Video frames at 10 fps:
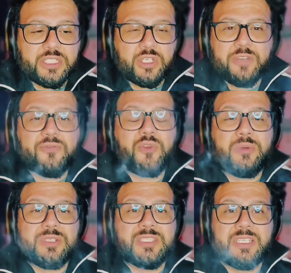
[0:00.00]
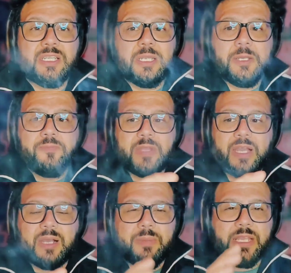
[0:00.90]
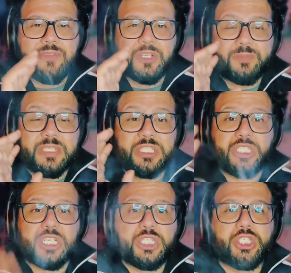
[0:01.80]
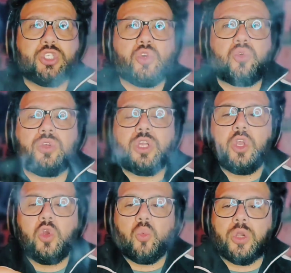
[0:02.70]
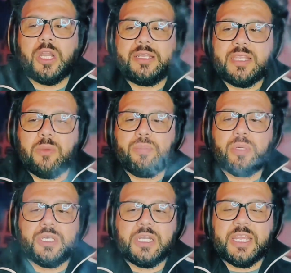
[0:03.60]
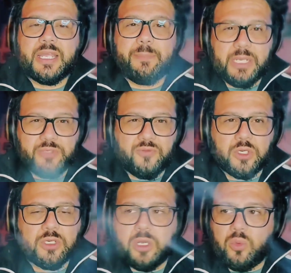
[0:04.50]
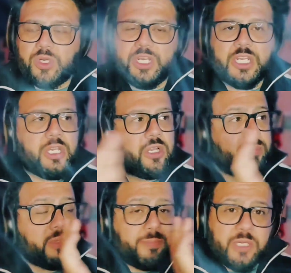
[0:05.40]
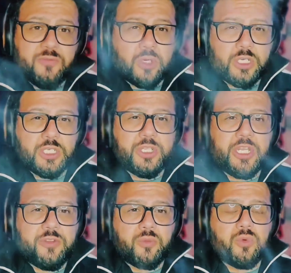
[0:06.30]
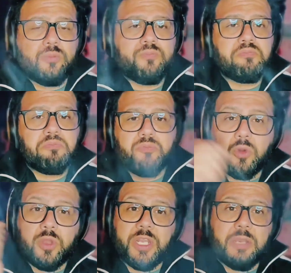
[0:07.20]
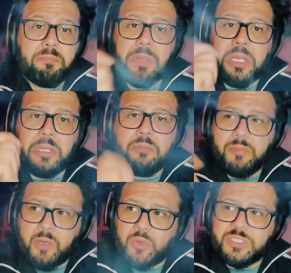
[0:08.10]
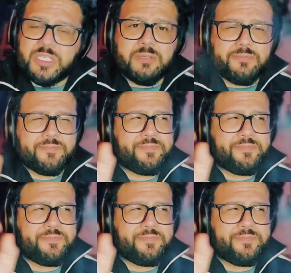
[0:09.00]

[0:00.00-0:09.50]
certain frequency. Um, and there's been studies shown where like they'll put like a pitchfork on one end, and they'll put a pitchfork on the other end of the room. They'll hit it, being on one side,